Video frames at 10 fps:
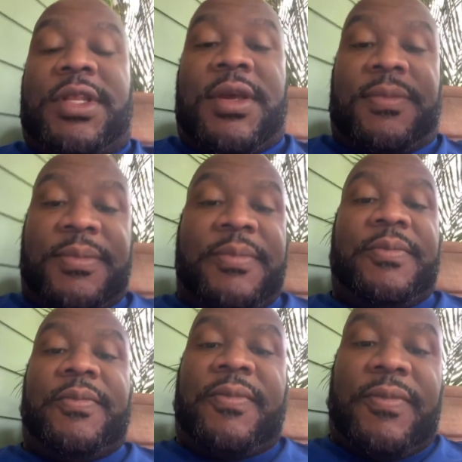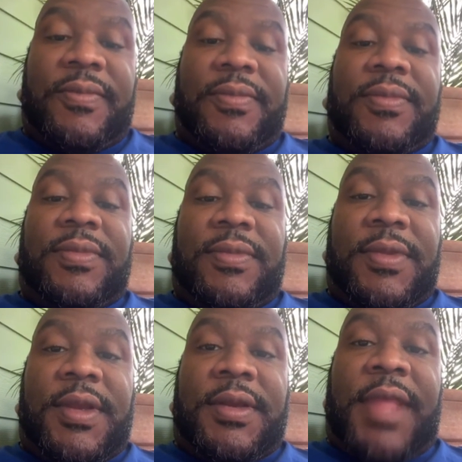with them.
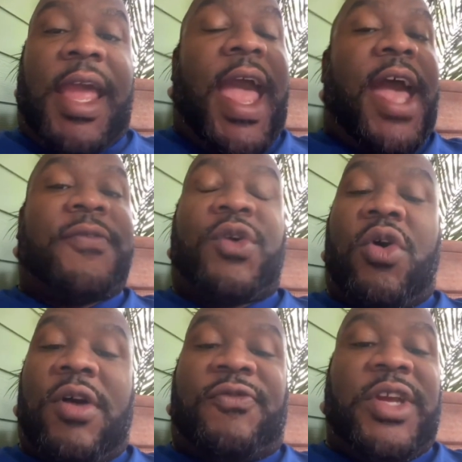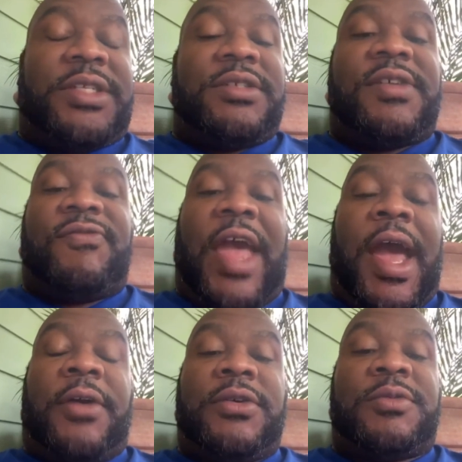They have core features and
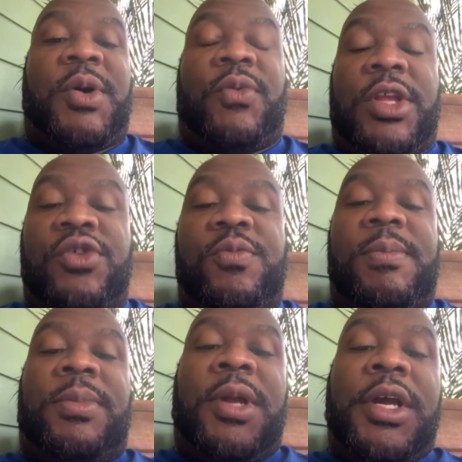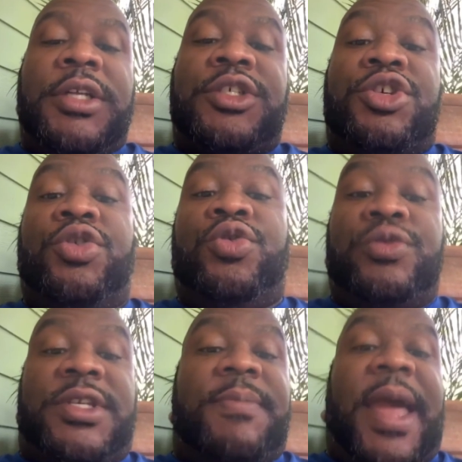values, but when you
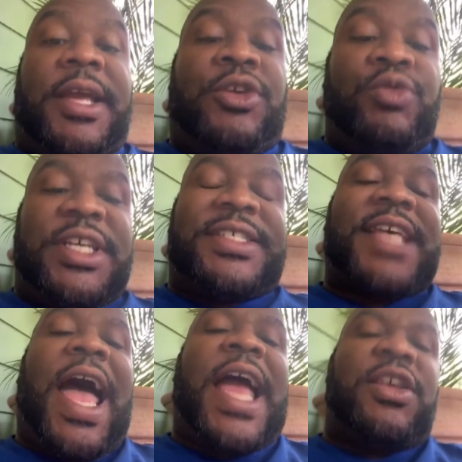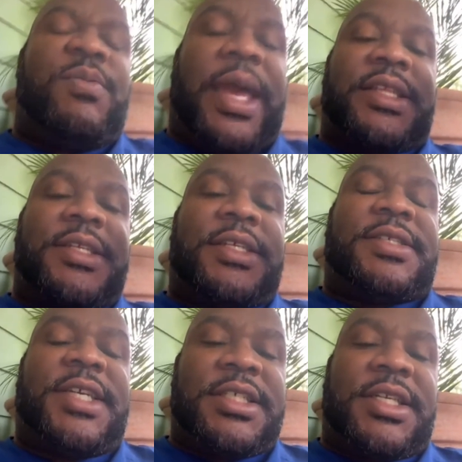choose to make the
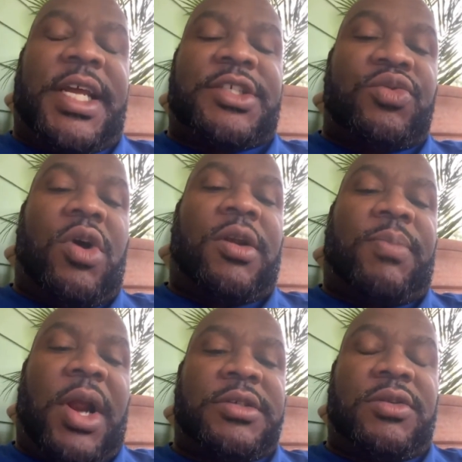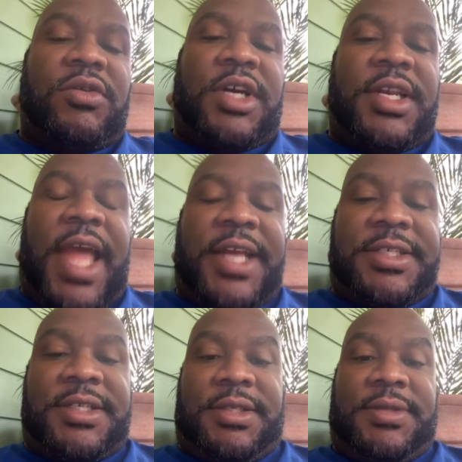decision that you want a personal
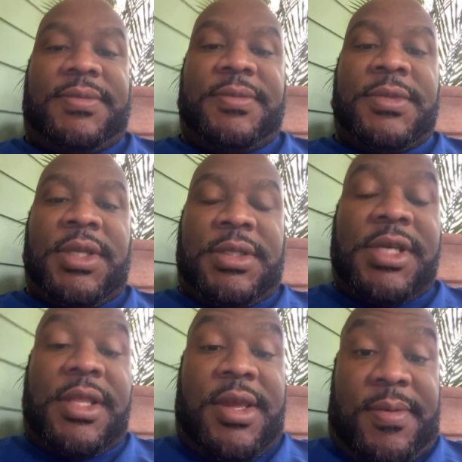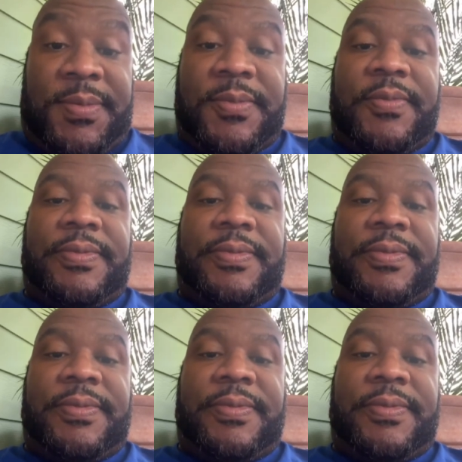connection to them,